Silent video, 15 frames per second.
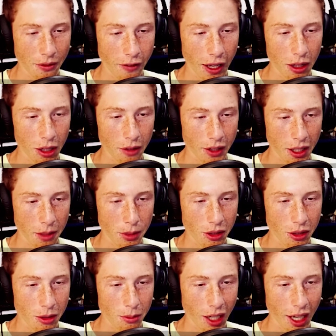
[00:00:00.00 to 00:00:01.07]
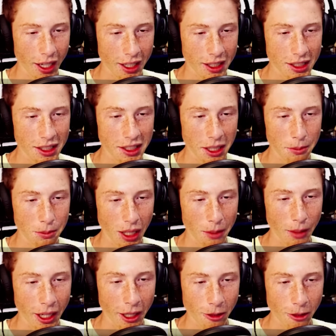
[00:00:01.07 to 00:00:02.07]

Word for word: of a fail of a computer, but I can sit and play